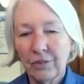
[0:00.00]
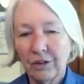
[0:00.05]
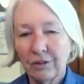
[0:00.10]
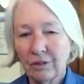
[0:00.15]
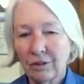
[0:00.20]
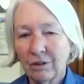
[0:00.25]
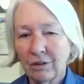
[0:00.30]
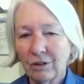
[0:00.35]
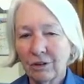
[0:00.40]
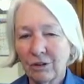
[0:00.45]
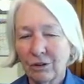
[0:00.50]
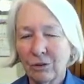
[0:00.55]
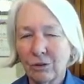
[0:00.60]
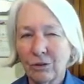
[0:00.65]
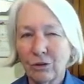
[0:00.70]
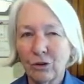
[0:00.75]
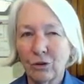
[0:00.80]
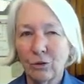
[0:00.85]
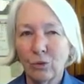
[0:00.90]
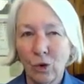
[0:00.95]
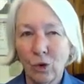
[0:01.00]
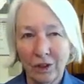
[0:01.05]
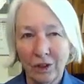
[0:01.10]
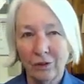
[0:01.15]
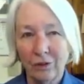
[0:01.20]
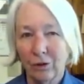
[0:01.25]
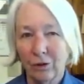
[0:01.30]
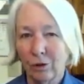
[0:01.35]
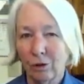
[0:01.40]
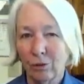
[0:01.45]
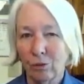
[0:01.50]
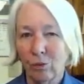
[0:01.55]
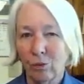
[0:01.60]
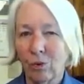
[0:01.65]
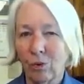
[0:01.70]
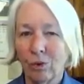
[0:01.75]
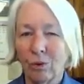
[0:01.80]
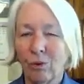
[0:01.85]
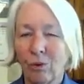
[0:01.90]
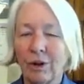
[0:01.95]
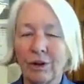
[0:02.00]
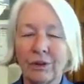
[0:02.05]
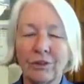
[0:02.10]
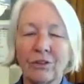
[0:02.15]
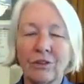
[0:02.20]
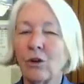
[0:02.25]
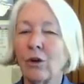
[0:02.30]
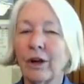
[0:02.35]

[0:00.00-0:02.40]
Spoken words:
you wonder what's